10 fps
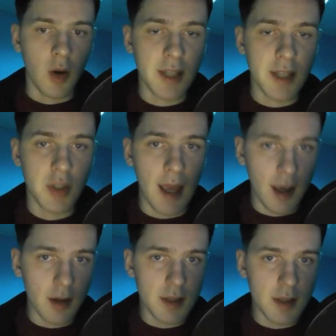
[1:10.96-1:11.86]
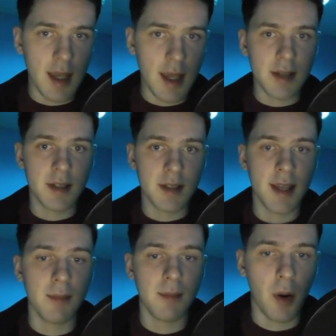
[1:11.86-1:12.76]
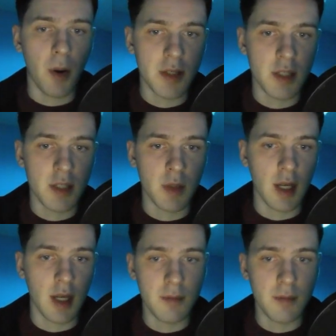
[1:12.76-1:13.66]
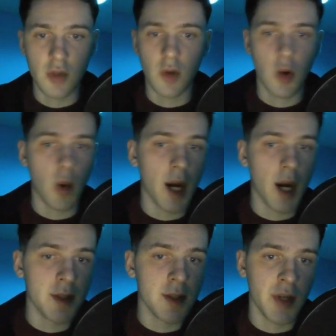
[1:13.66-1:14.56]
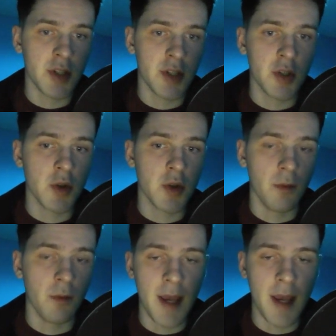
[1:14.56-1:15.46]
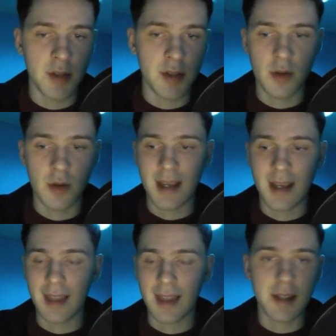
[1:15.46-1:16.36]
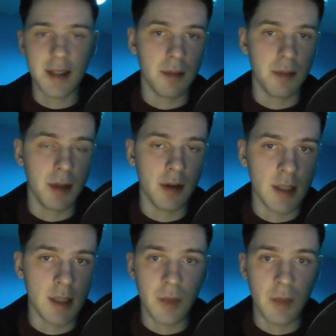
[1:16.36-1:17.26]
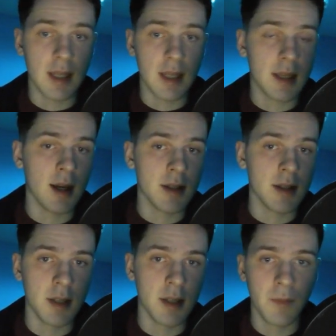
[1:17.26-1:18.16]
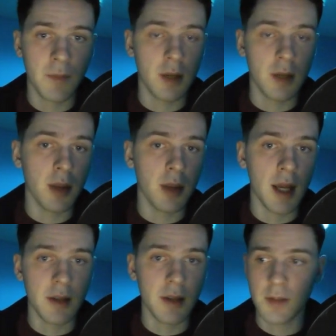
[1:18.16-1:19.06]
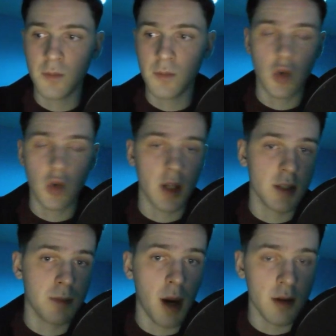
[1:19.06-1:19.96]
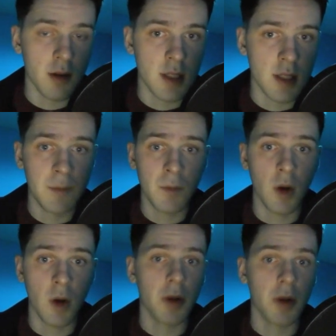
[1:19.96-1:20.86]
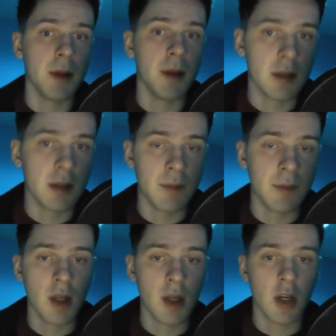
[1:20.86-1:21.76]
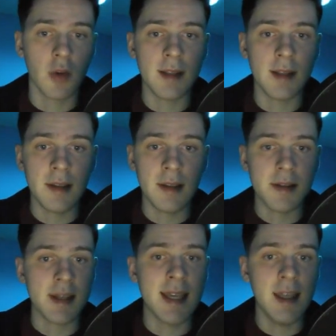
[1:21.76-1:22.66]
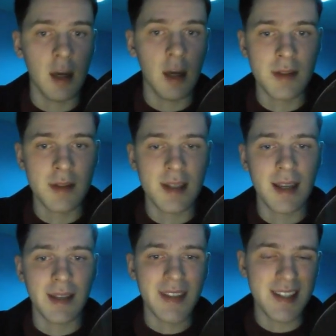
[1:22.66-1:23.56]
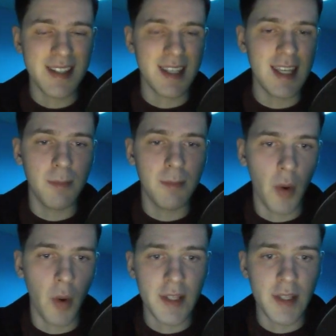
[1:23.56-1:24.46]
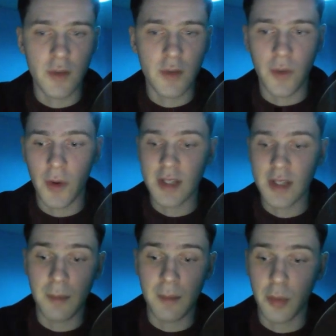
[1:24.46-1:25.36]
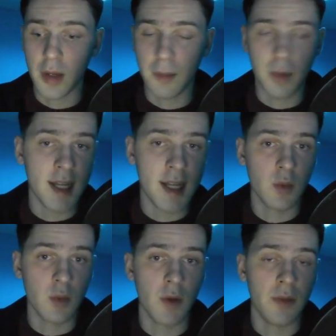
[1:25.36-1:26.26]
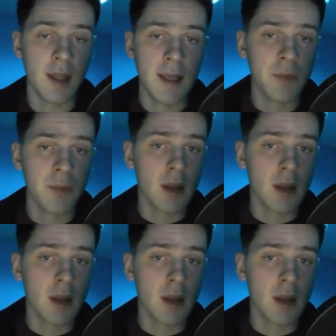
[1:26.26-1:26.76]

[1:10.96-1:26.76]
Okay, so LCX ticked the boxes when it comes to requirements for institutional investors, like stability, like custody, compliance, transparency, audibility, creating these key elements, these key points, for example, compliance with the